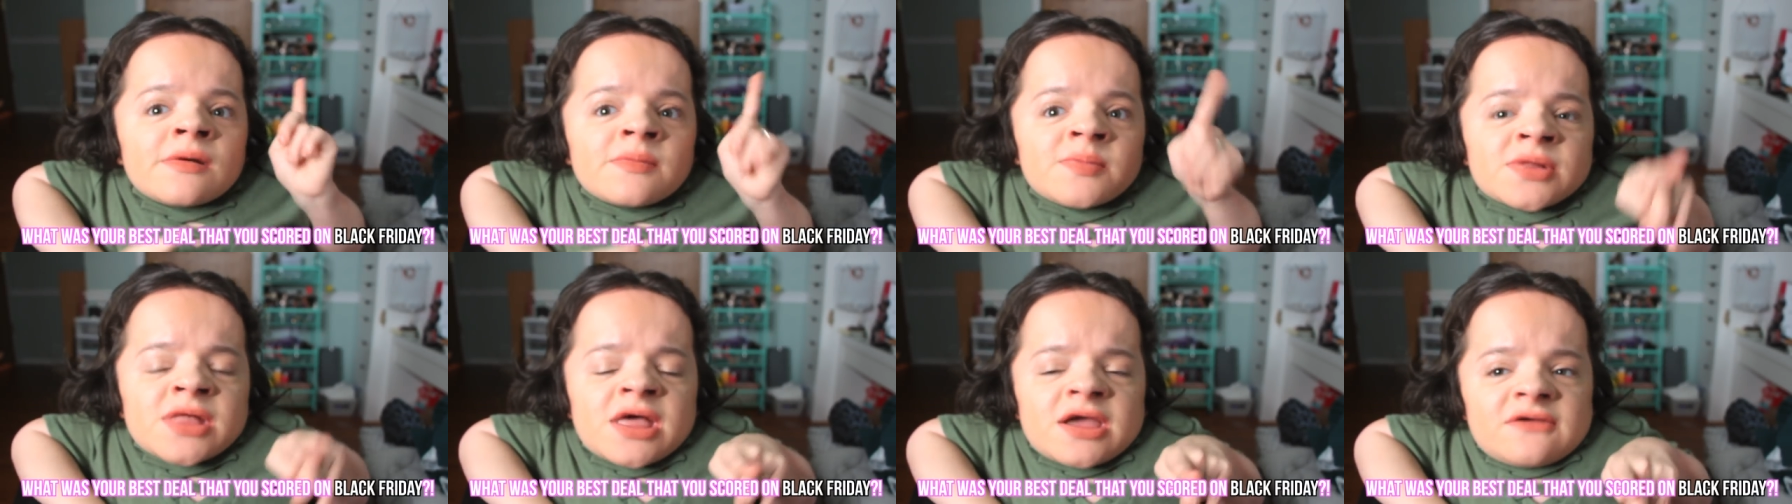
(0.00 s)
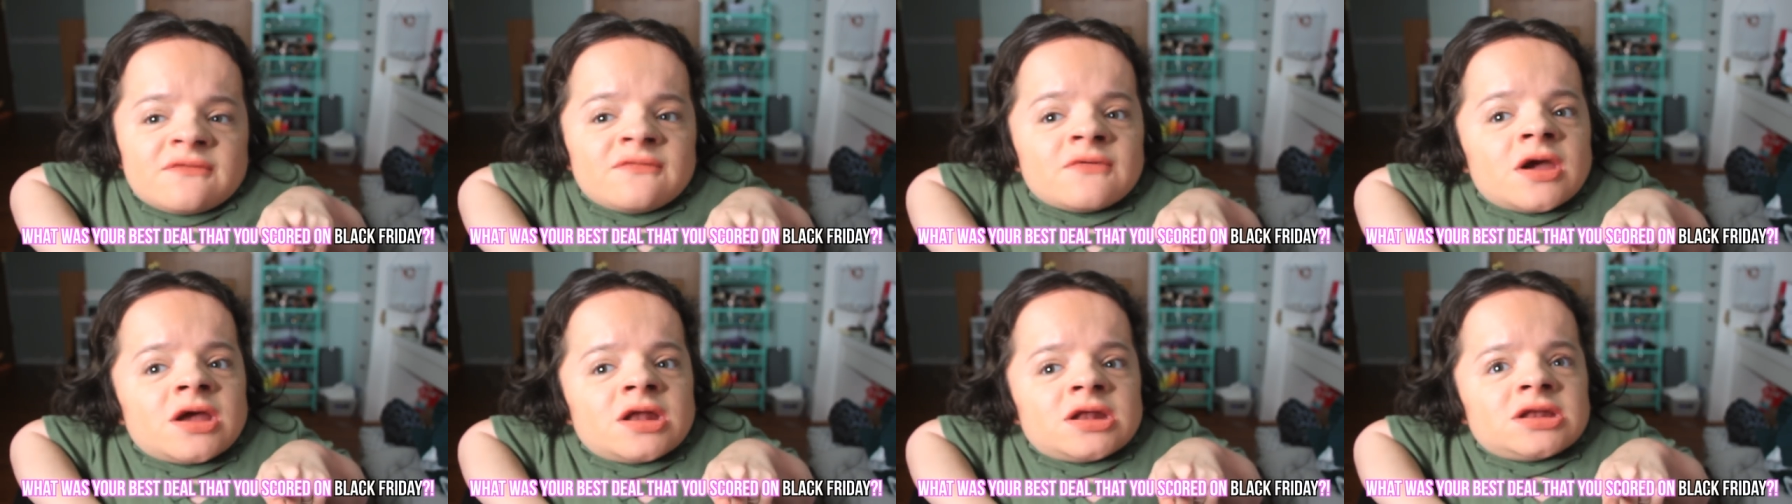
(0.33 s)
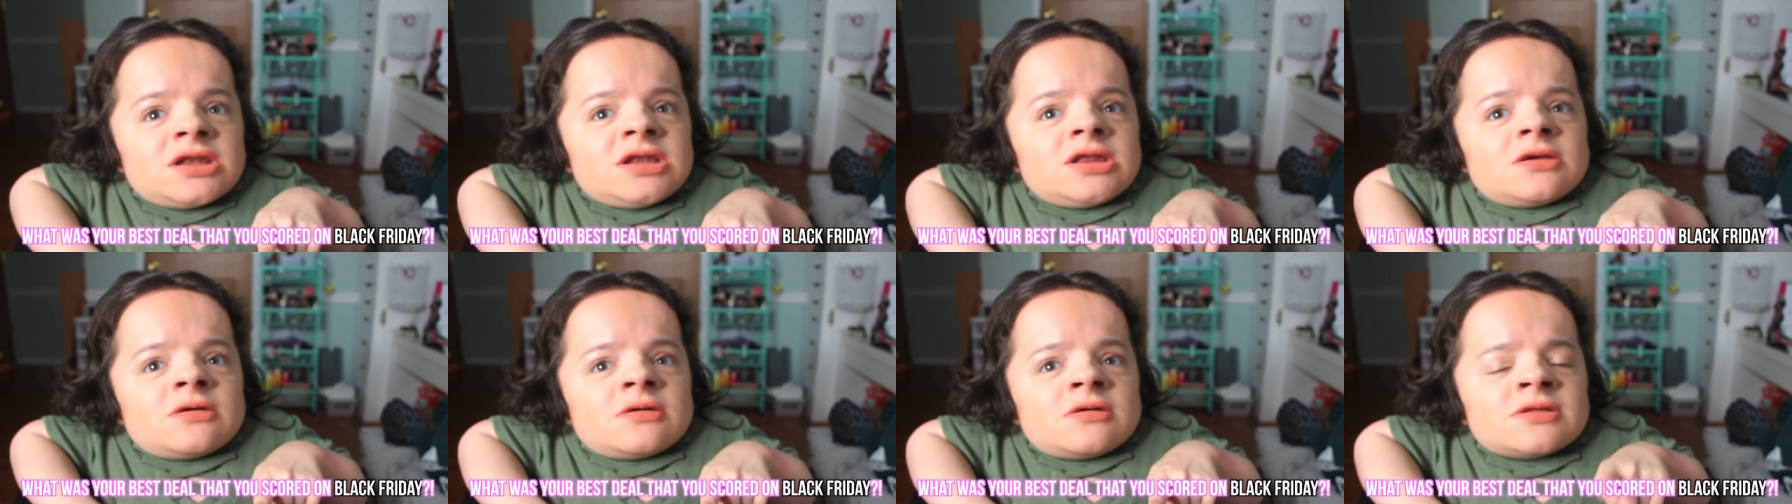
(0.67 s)
Black
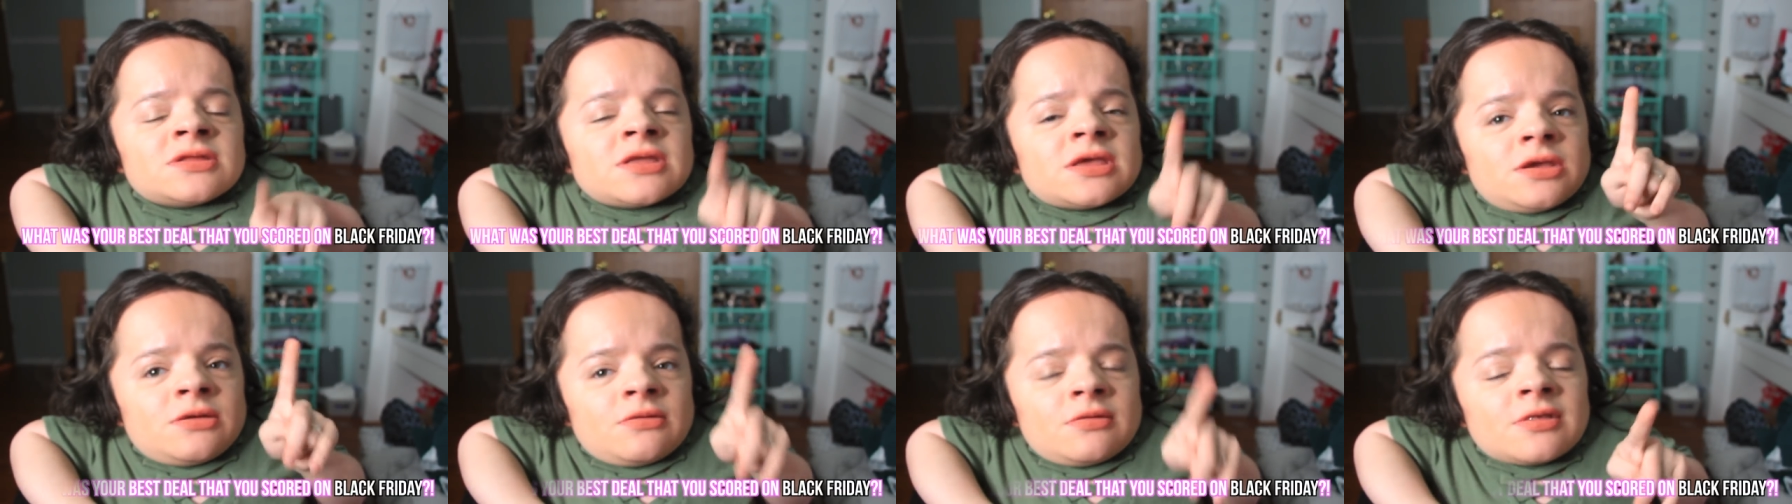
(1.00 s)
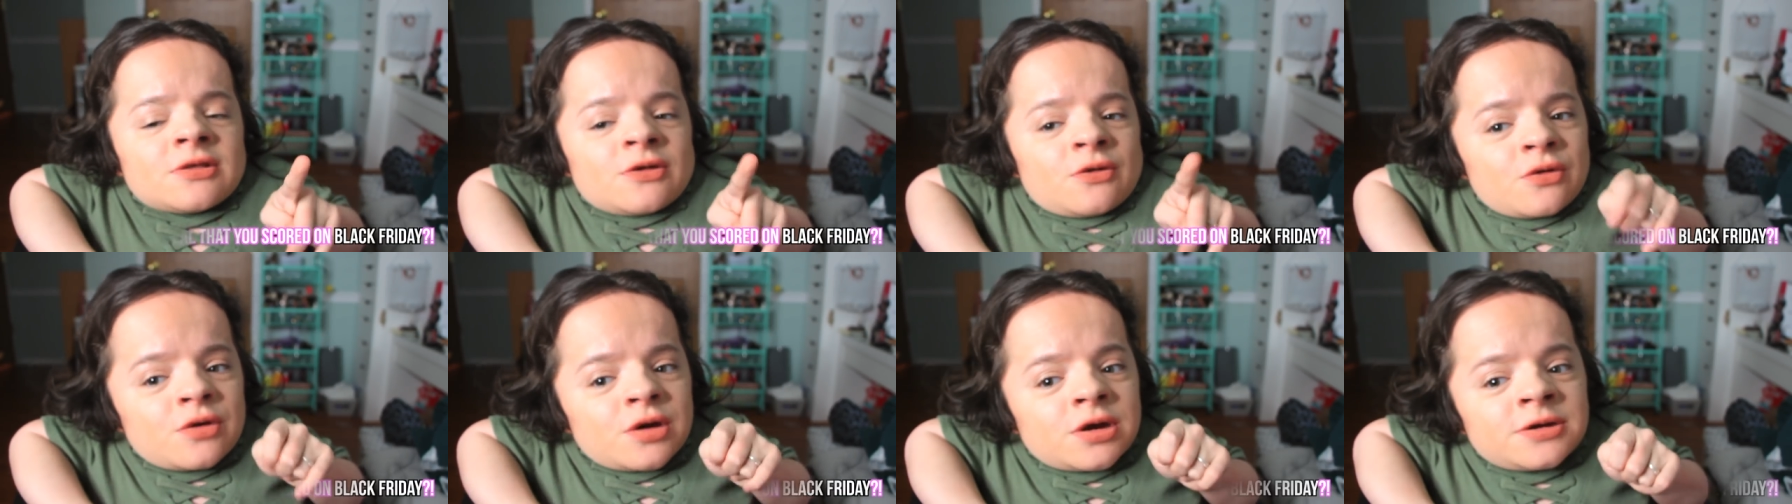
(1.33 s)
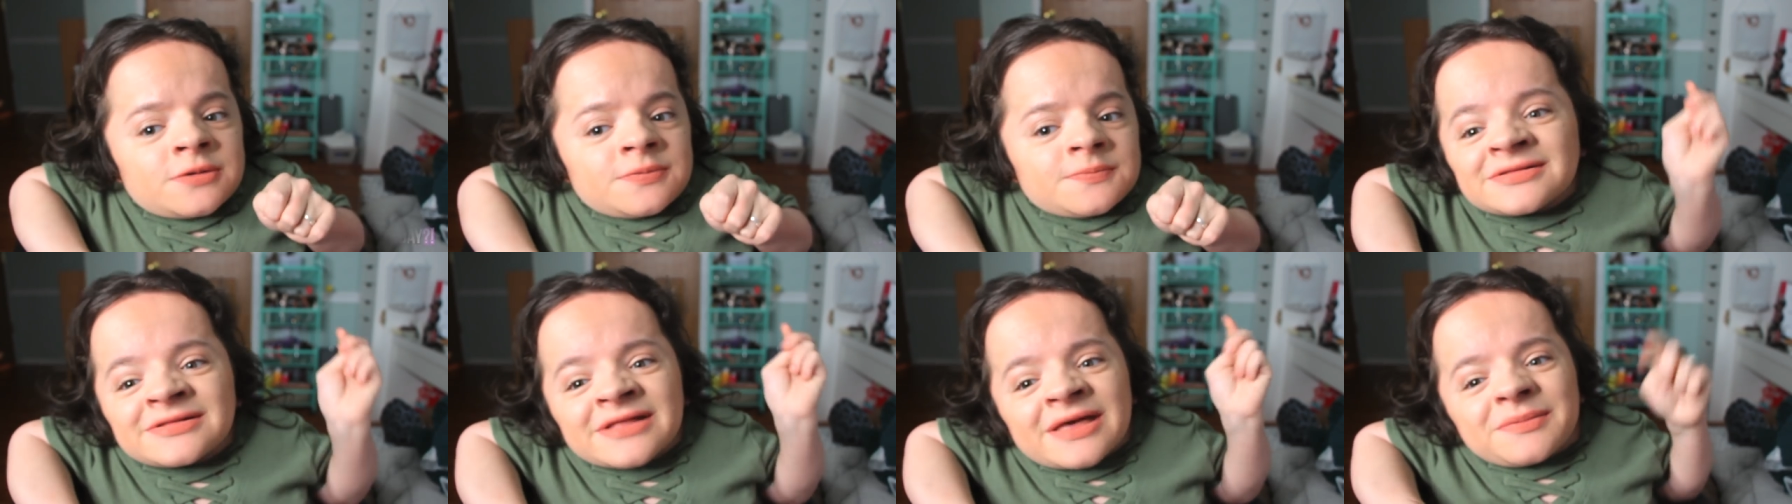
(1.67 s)
Friday deal that you
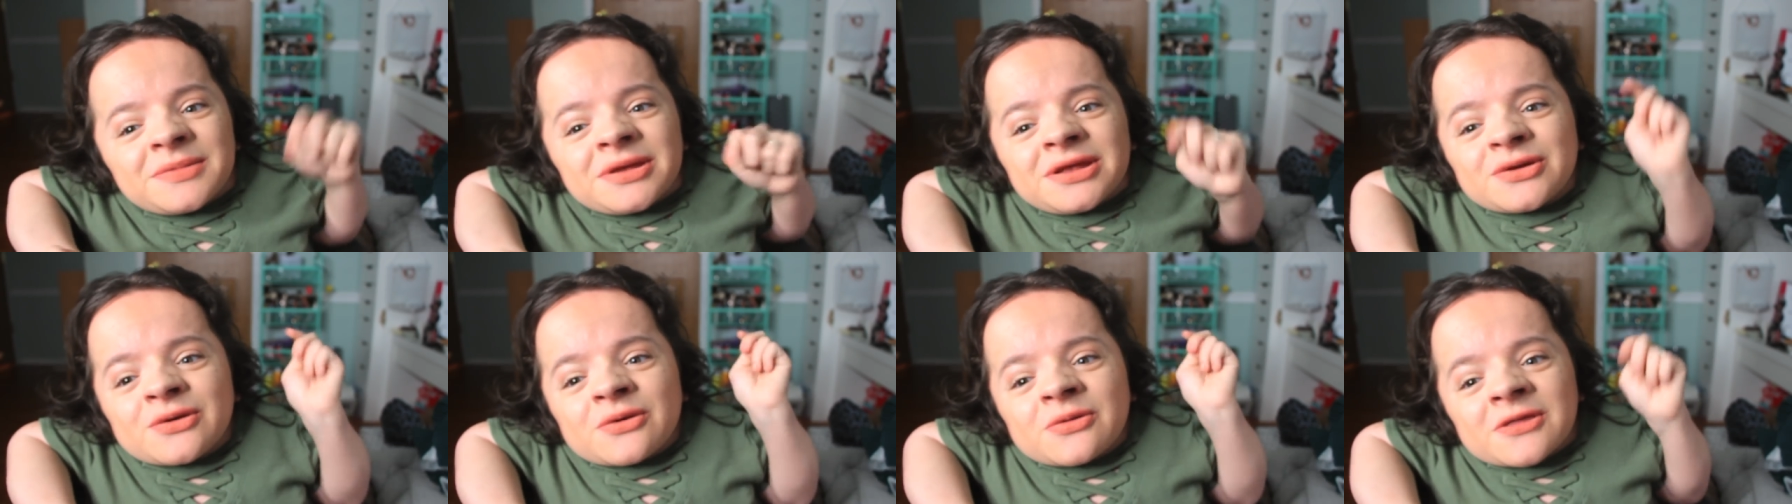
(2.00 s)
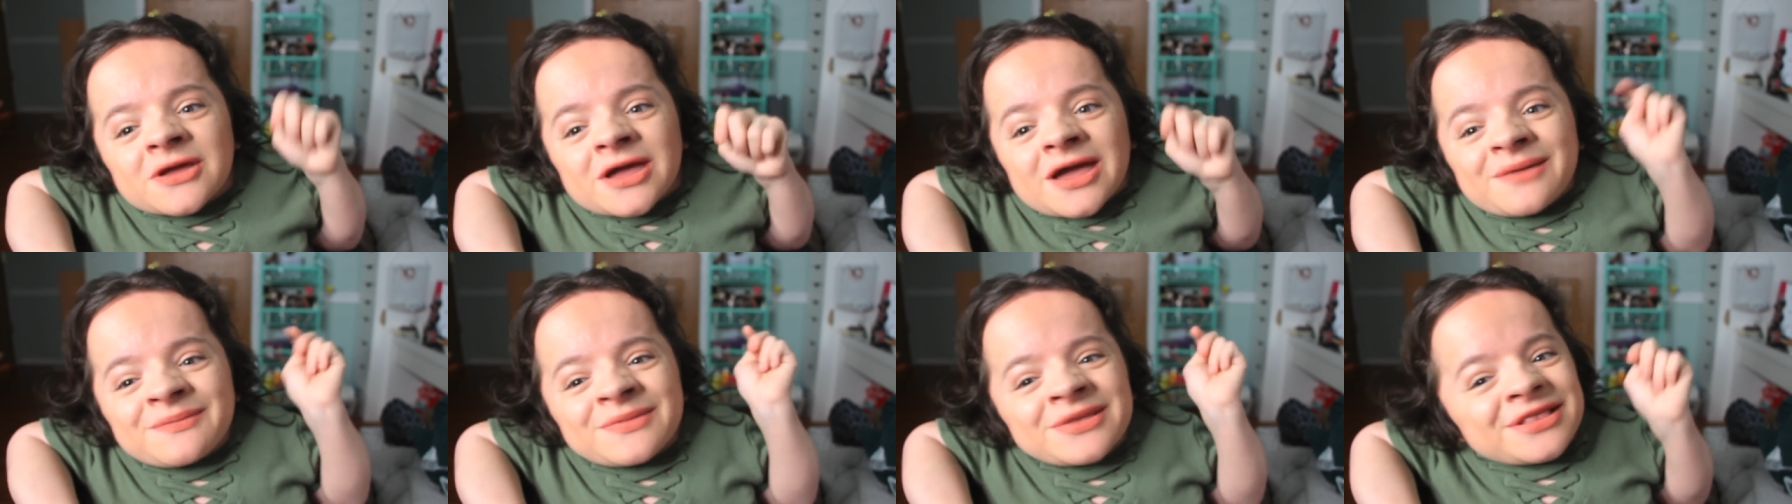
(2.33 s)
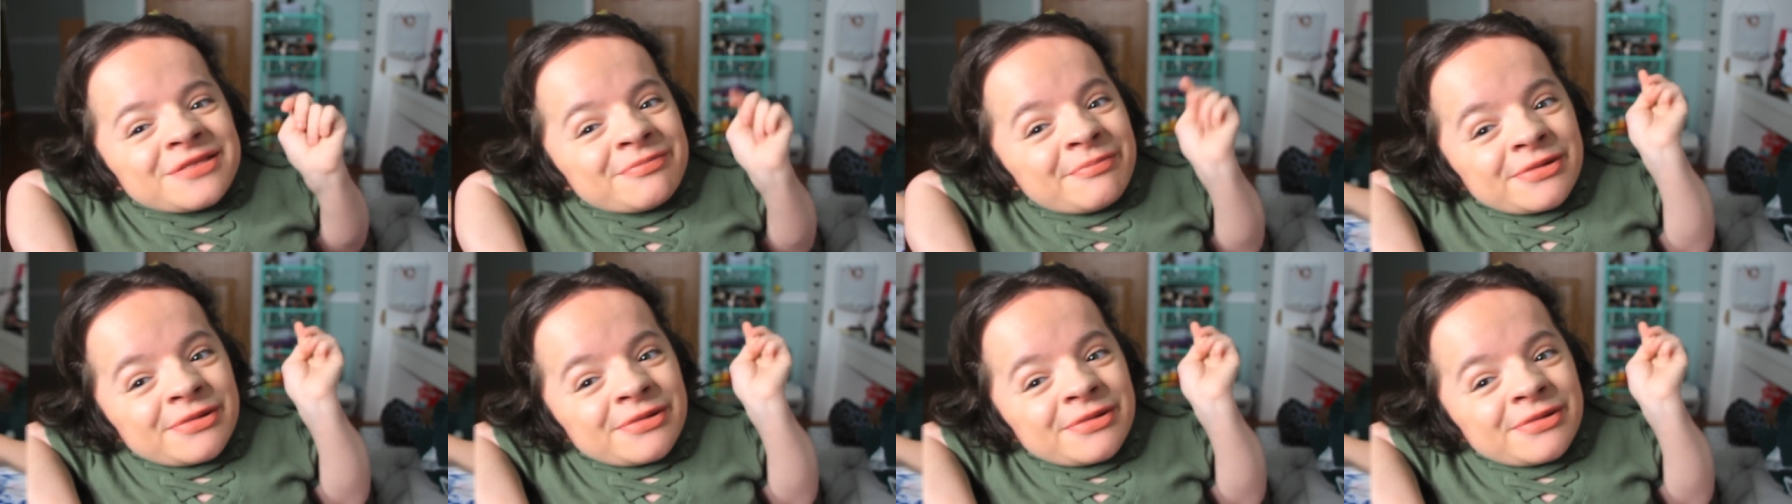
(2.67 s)
scored. Let me know in the comments